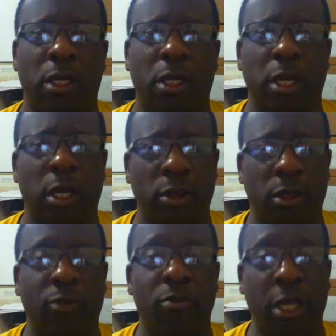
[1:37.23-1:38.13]
and
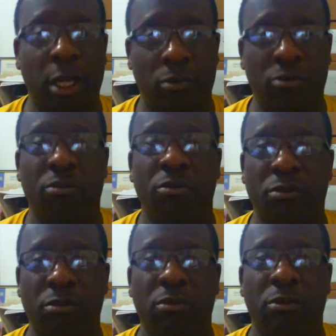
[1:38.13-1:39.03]
they've made
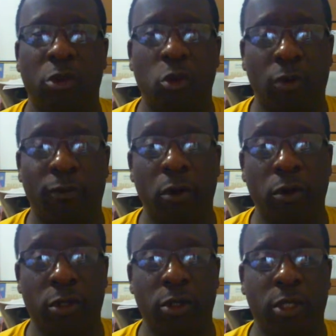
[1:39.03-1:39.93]
newer
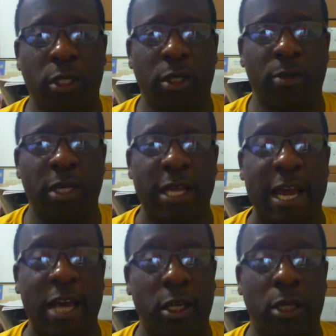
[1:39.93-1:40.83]
versions, and they've been
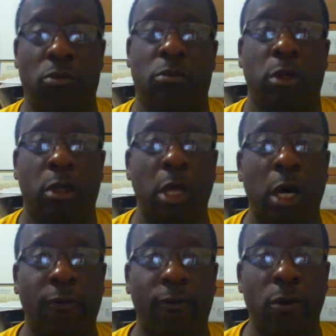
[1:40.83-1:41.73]
adding a
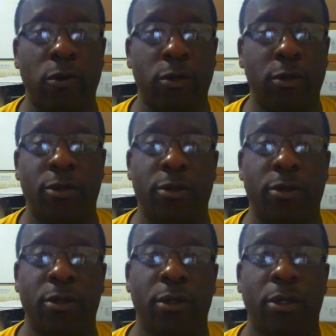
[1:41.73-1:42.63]
lot of
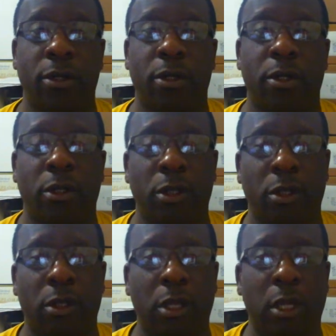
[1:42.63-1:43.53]
versions,
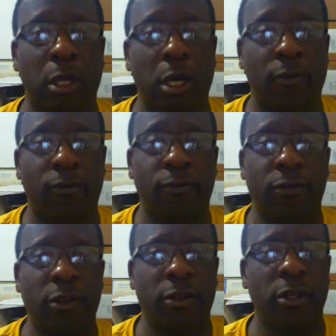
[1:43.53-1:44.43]
a lot of
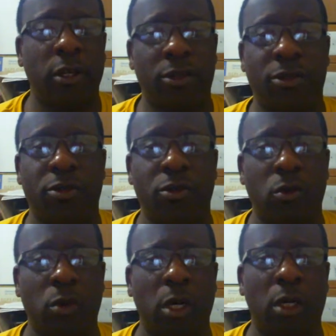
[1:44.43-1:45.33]
things
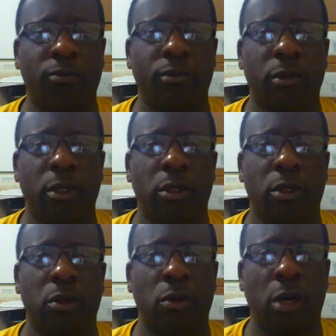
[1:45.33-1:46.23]
to
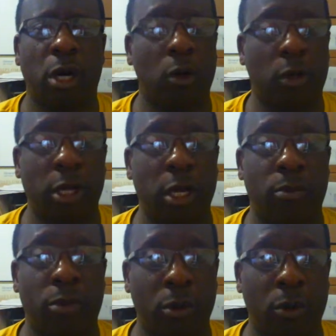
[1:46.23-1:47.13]
the AutoCAD
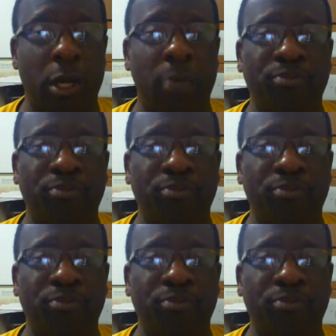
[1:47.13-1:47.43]
program.